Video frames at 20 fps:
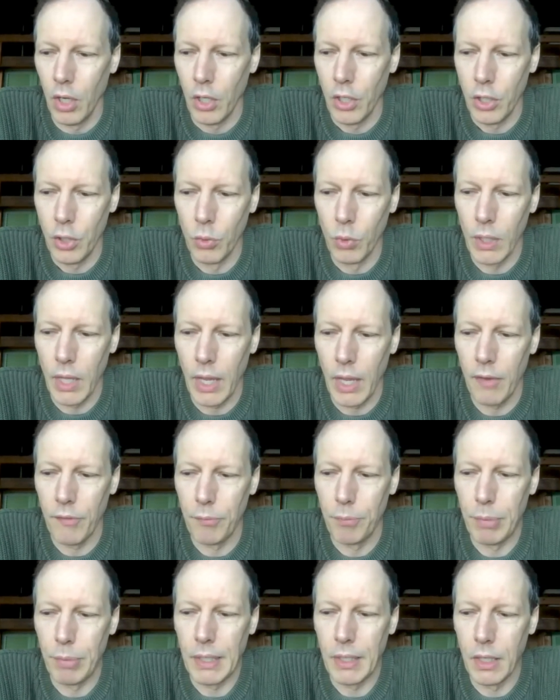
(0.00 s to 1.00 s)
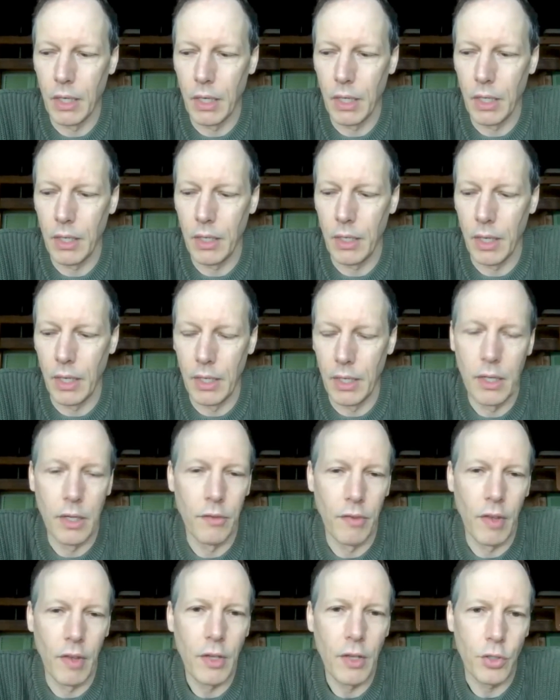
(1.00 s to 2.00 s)
you will have begun an
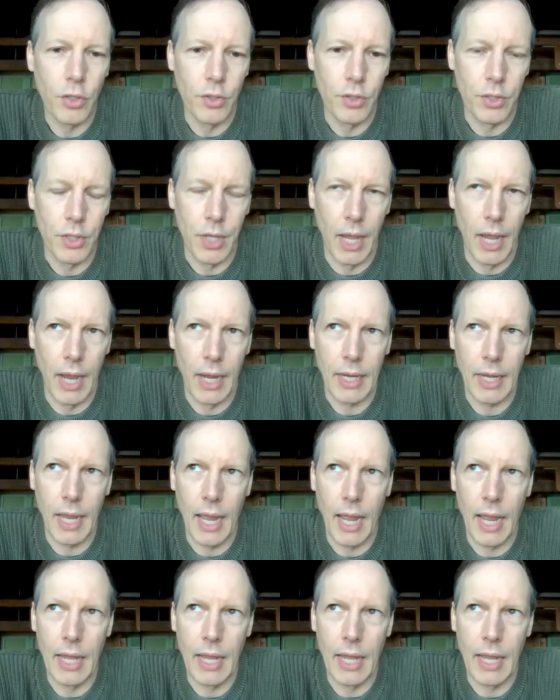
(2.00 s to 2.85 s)
innovation stack.